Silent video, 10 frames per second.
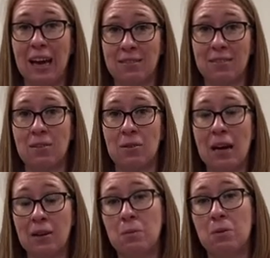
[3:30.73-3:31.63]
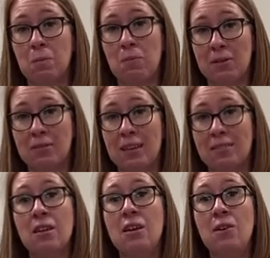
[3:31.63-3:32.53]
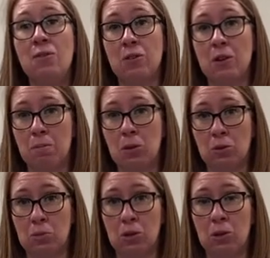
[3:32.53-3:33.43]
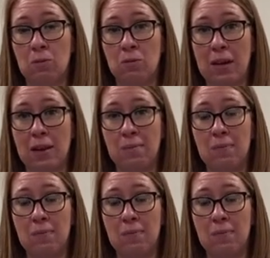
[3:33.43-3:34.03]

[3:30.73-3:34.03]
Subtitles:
and to help the process feel much more comfier.